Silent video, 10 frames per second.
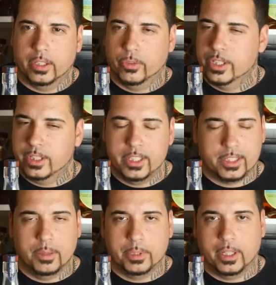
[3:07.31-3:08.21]
Grizzly
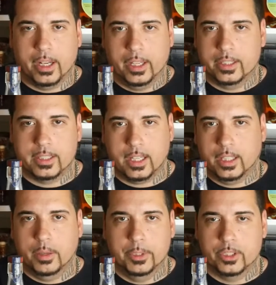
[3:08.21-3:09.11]
something. It's not
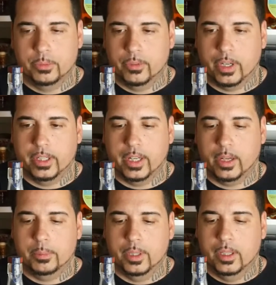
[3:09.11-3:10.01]
coming to me right
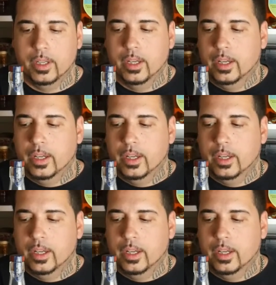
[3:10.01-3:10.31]
now, but